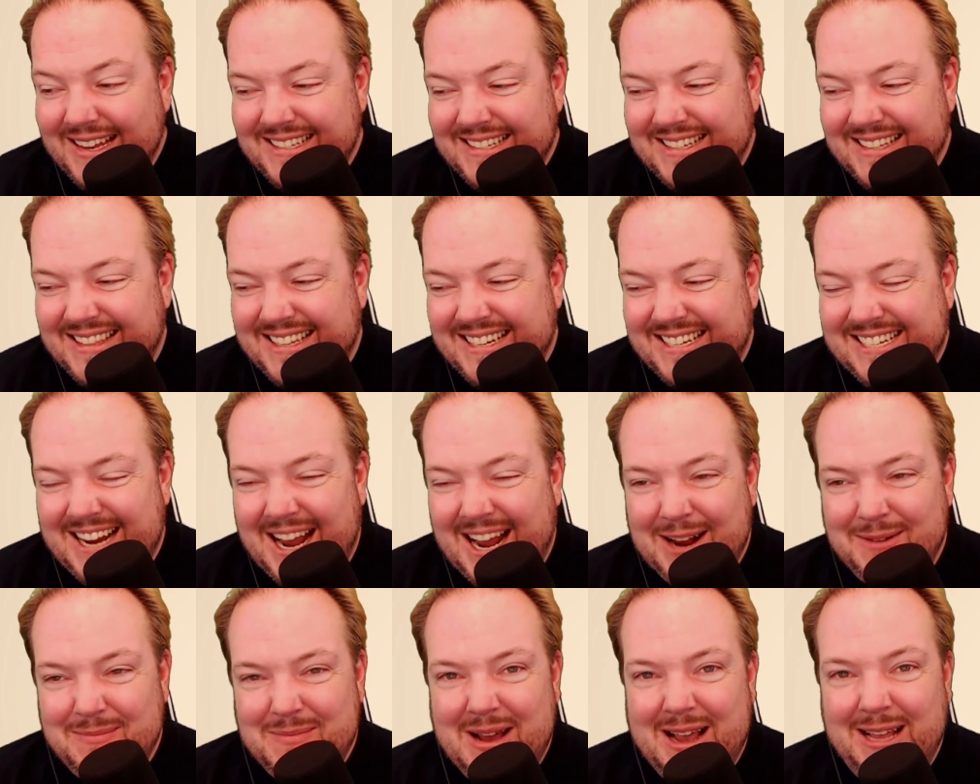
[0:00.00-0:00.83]
to the
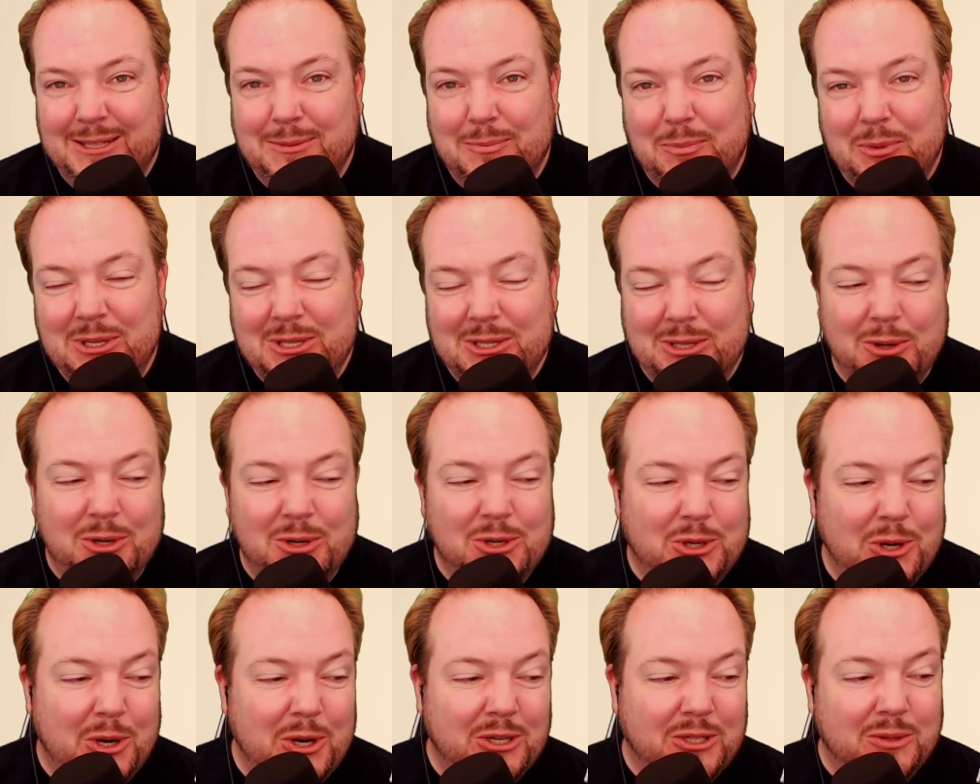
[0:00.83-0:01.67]
Checkmates. Please do
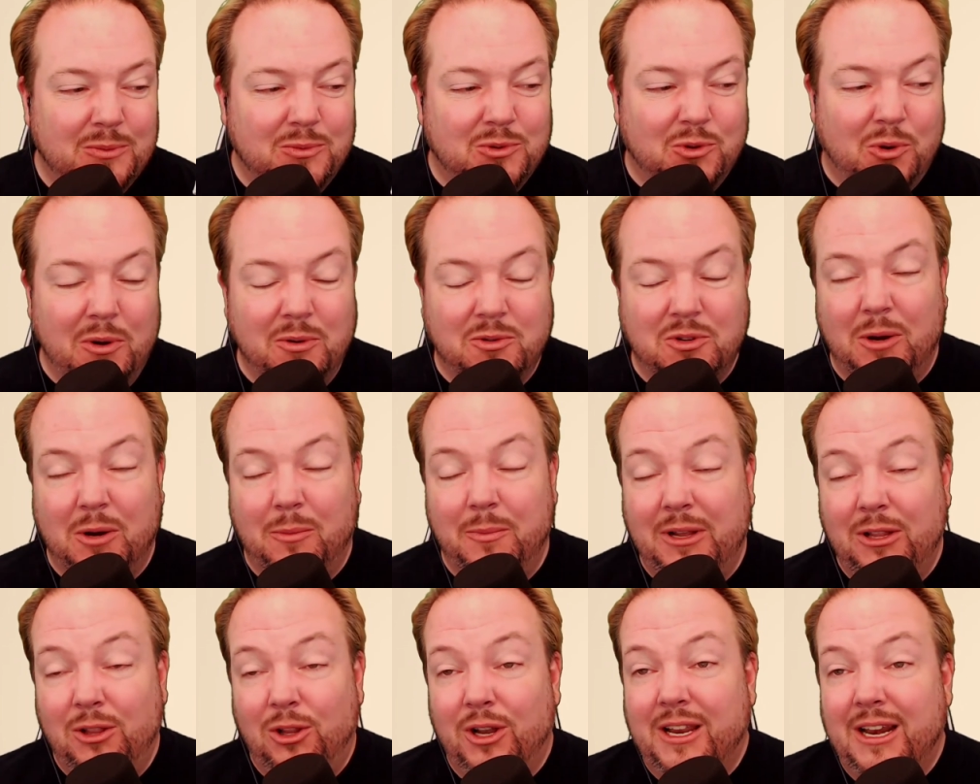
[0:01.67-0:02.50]
enjoy your subscription. I'll
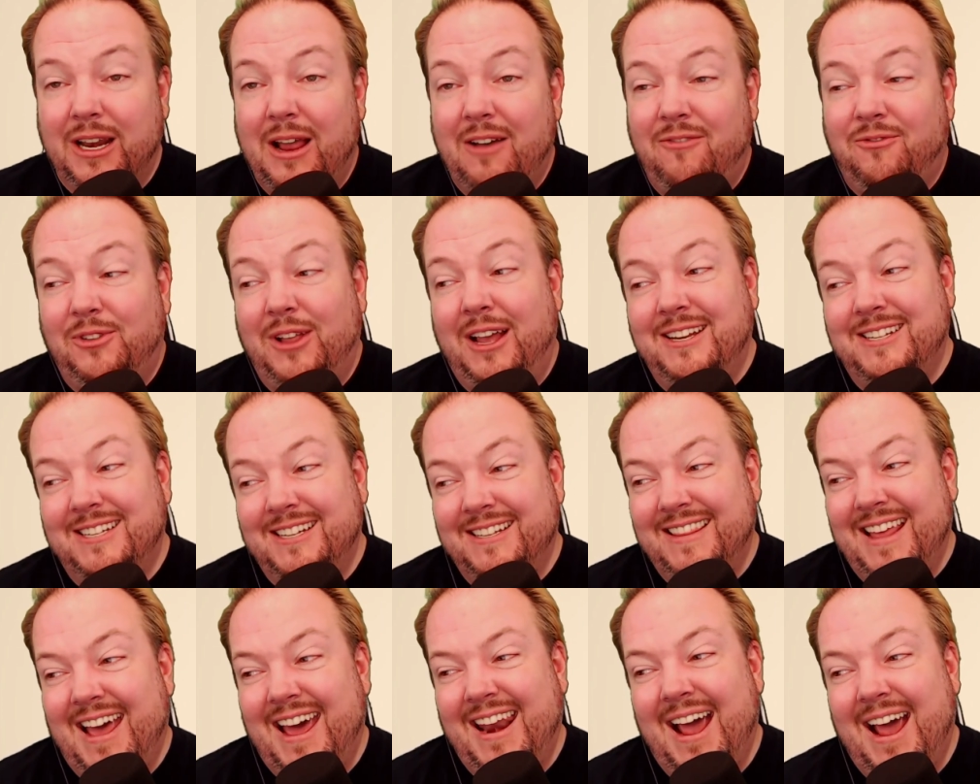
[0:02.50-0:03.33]
be looking at
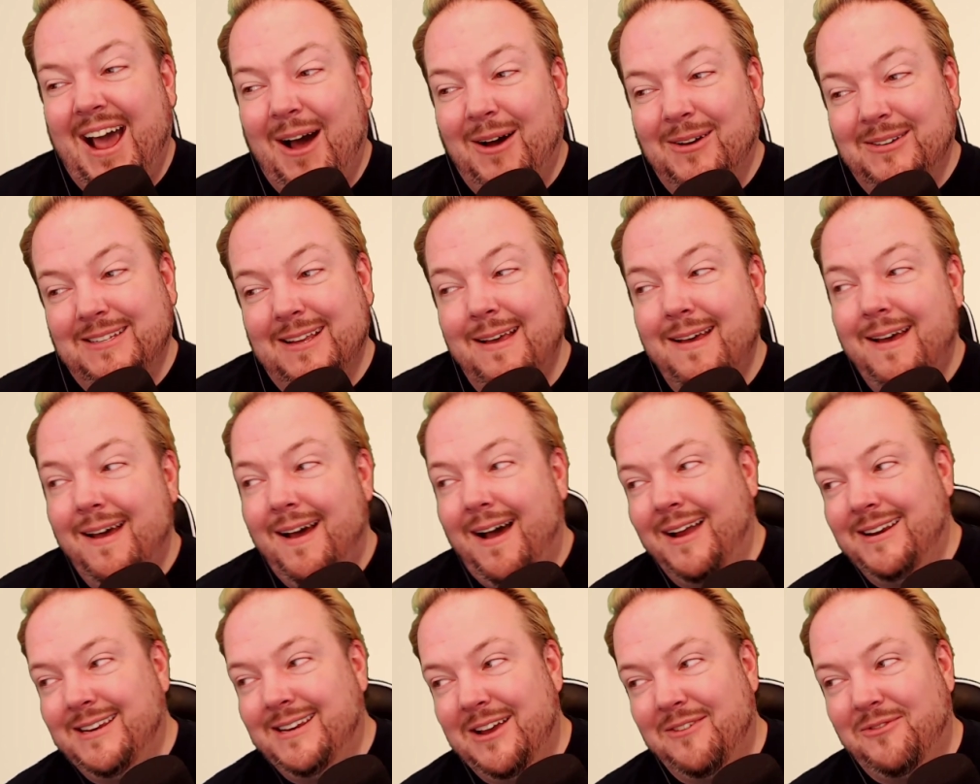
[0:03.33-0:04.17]
fleshing that out.
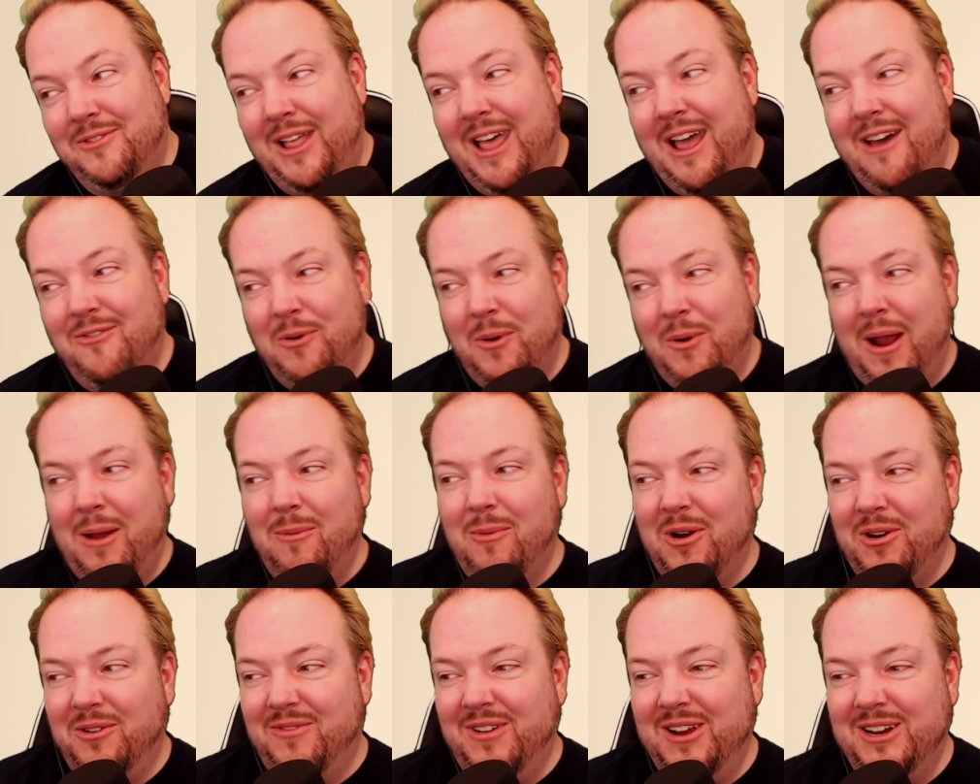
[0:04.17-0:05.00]
I definitely have the right
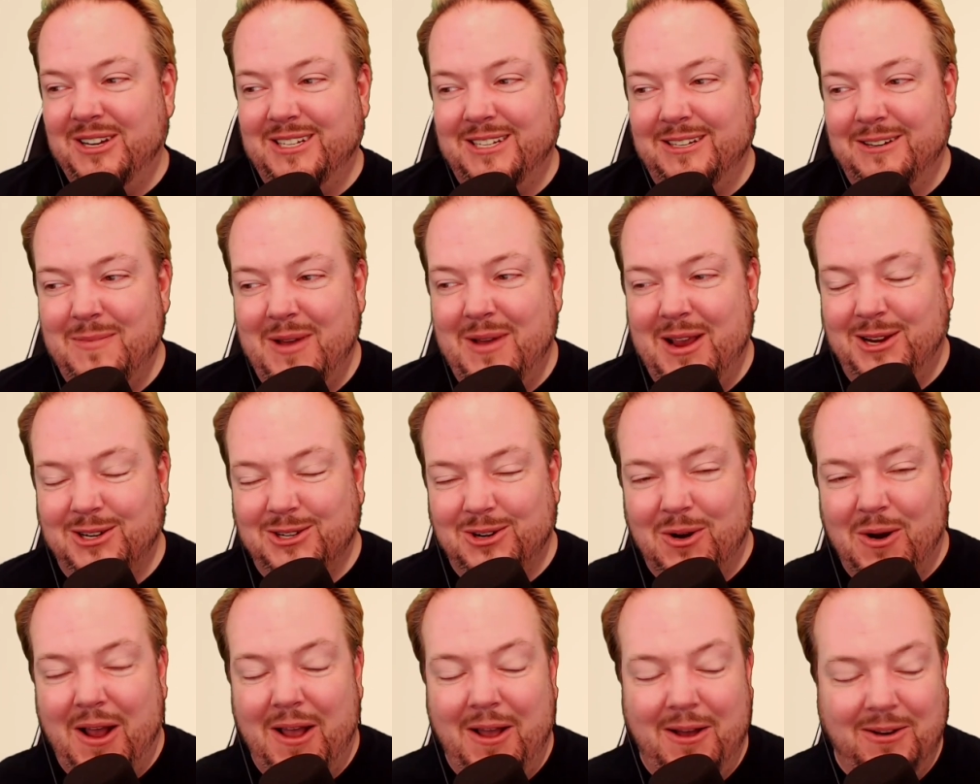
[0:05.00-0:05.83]
motivation to make
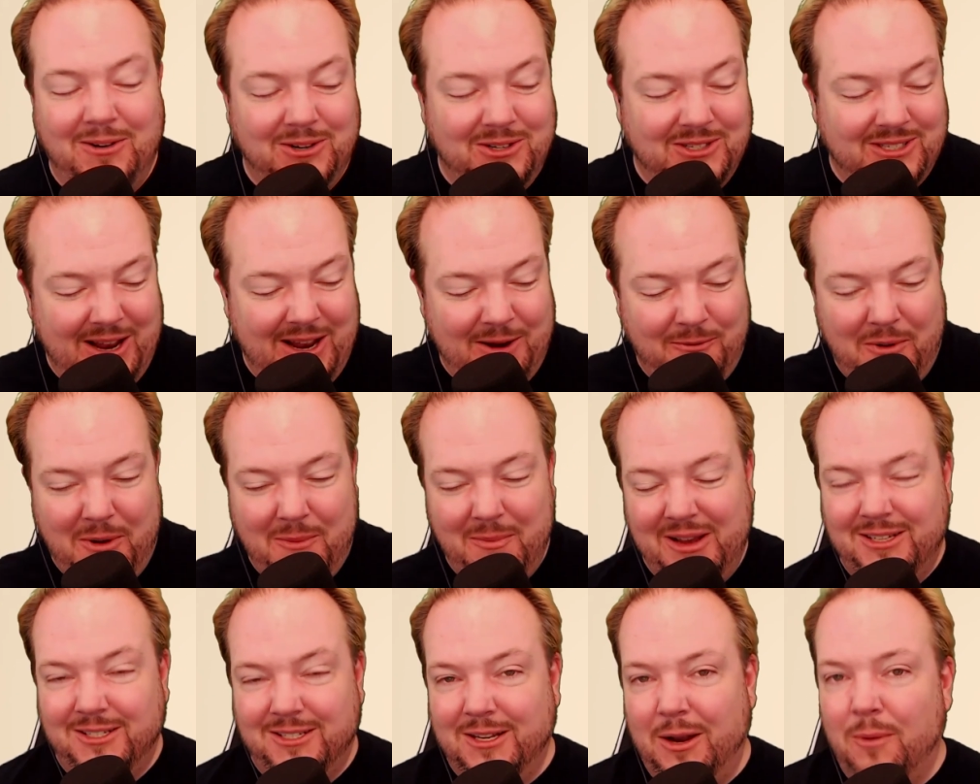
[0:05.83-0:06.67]
sure I understand what
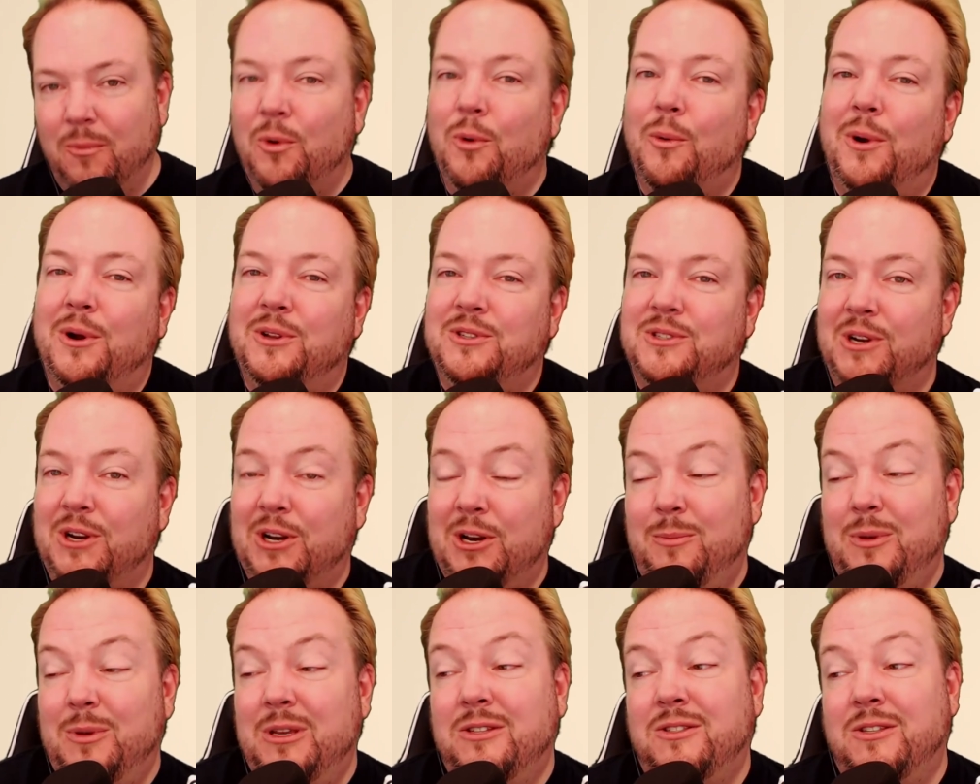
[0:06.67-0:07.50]
my sub rewards are going
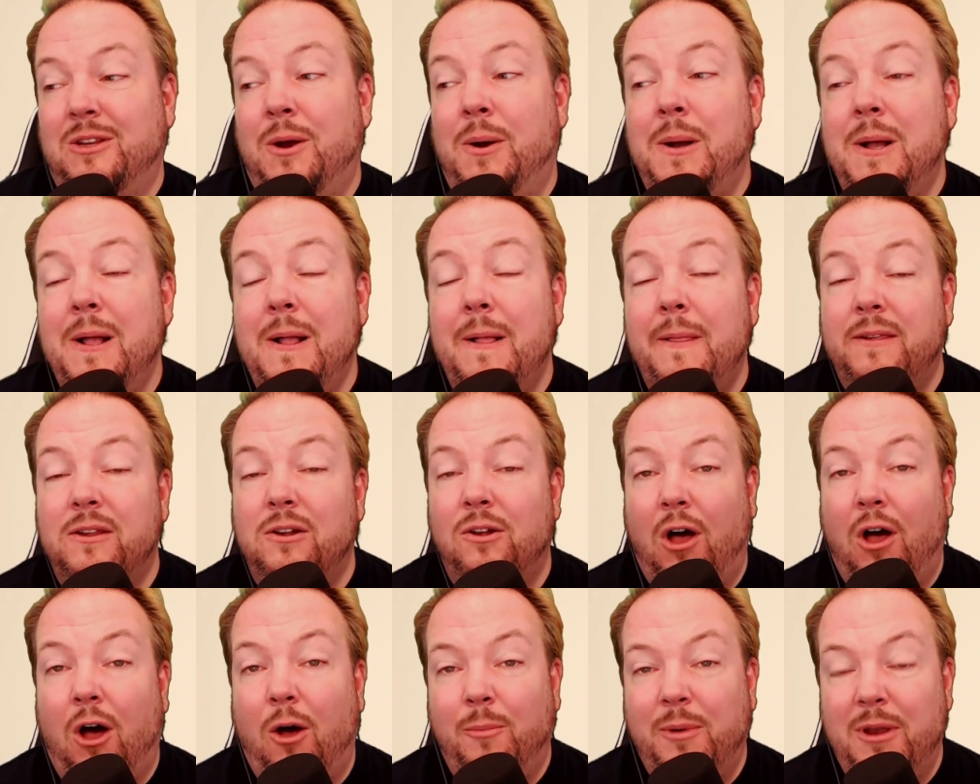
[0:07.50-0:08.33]
to be, so
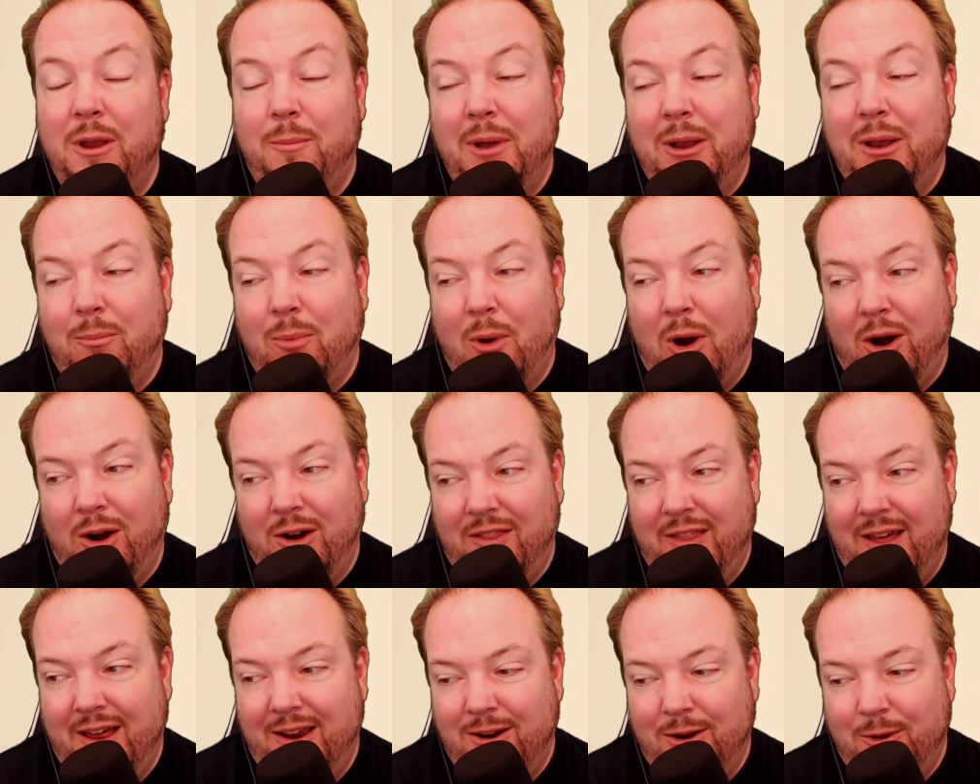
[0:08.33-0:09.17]
you'll all be a big part of
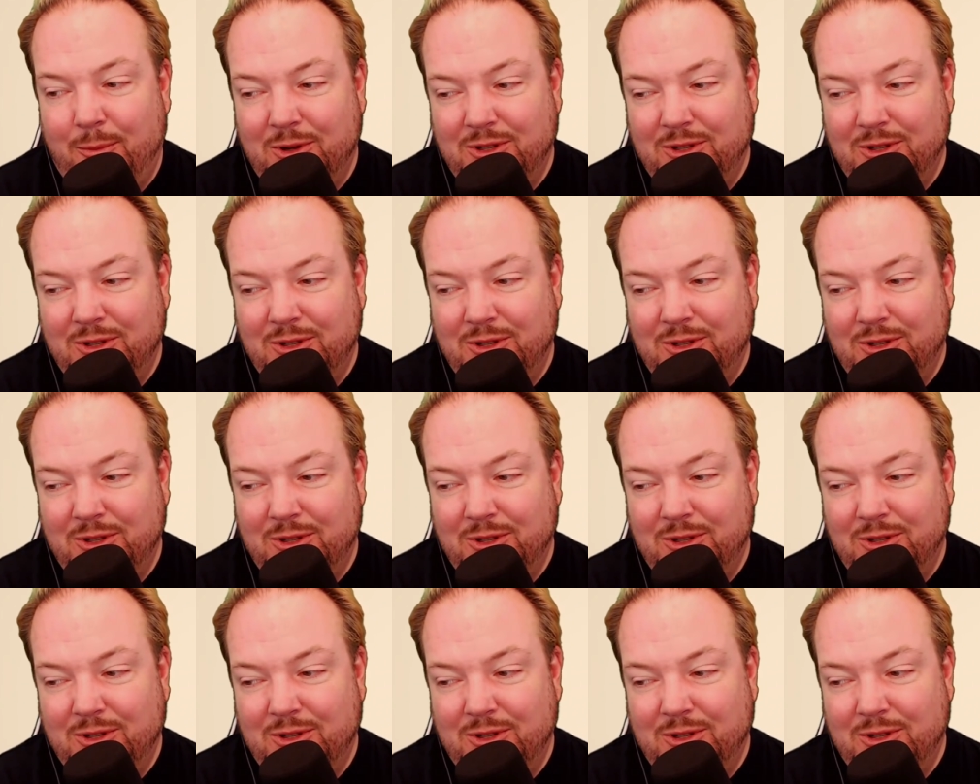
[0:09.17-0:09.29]
that, and I'll